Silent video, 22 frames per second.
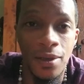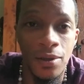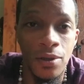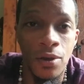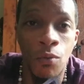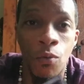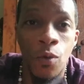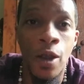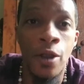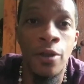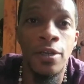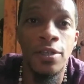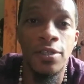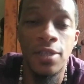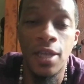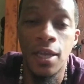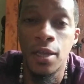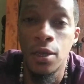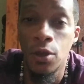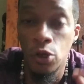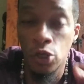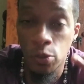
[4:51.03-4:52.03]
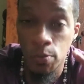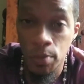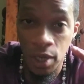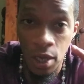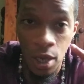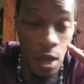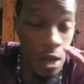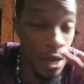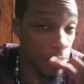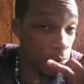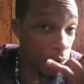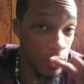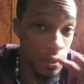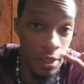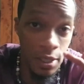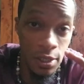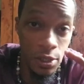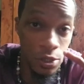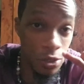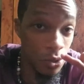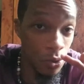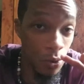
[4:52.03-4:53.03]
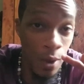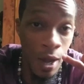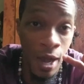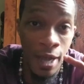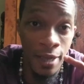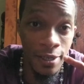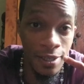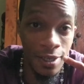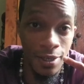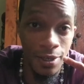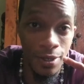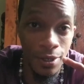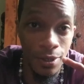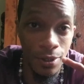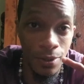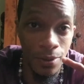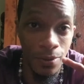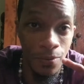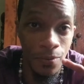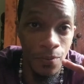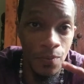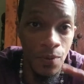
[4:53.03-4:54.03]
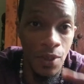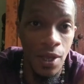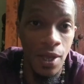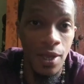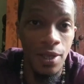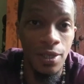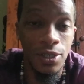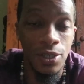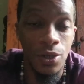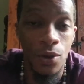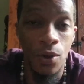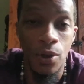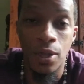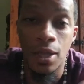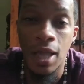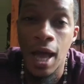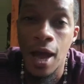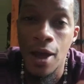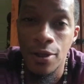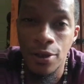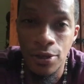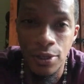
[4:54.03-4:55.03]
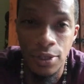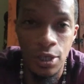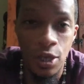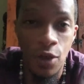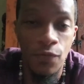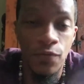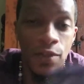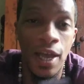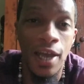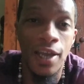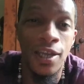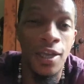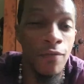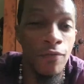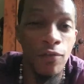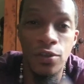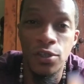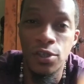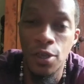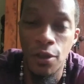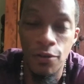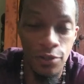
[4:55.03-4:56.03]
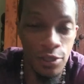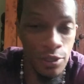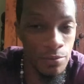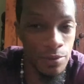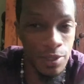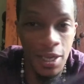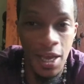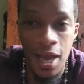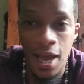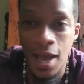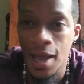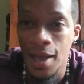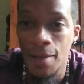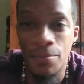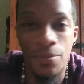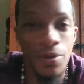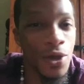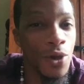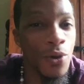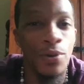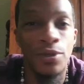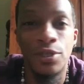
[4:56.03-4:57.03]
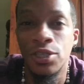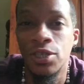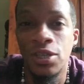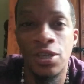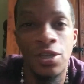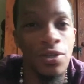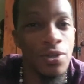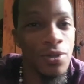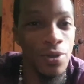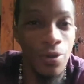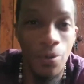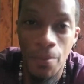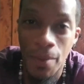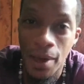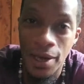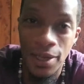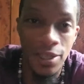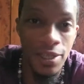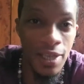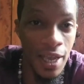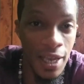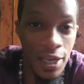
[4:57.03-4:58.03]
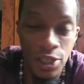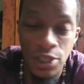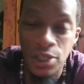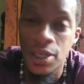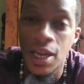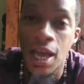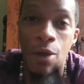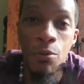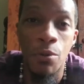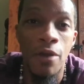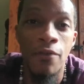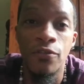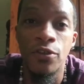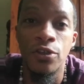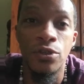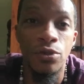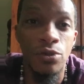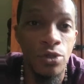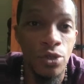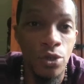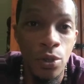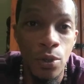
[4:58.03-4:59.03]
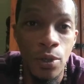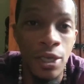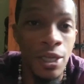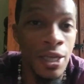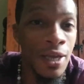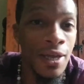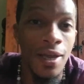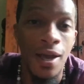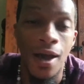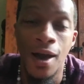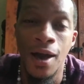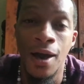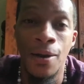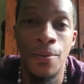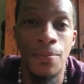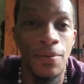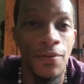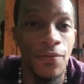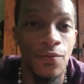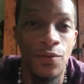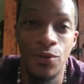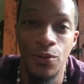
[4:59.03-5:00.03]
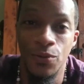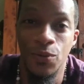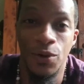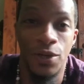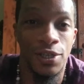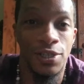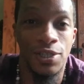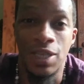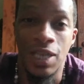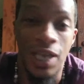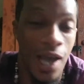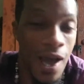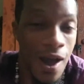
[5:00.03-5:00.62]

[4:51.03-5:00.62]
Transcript: awareness that goes beyond what these 2 eyes can do. So allow yourself that, give yourself some time, go into your little meditation, however you do it. If you want to see how